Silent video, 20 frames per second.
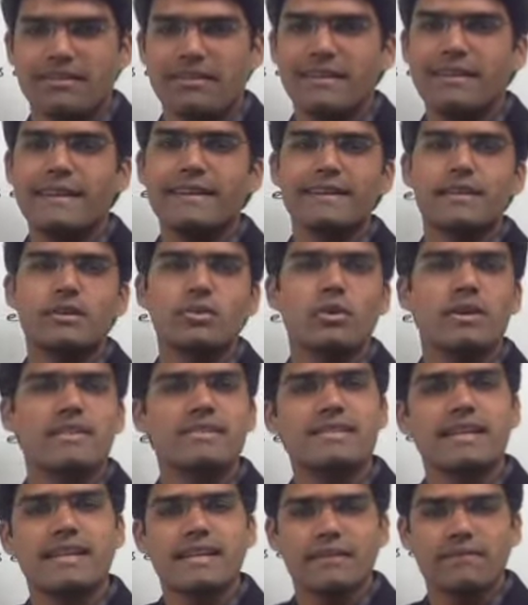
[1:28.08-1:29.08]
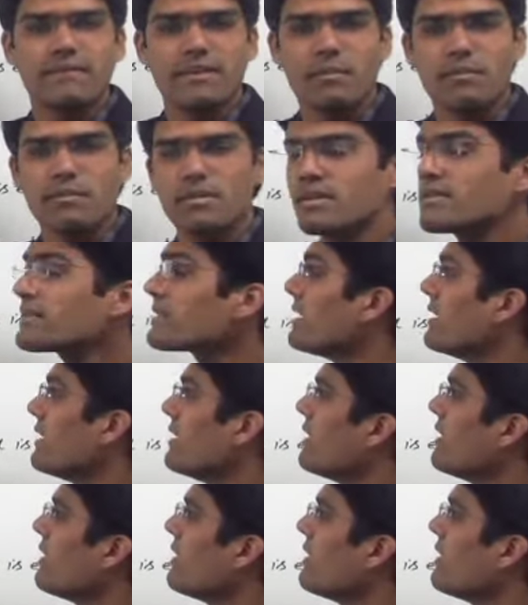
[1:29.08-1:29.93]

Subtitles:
related to consecutive numbers,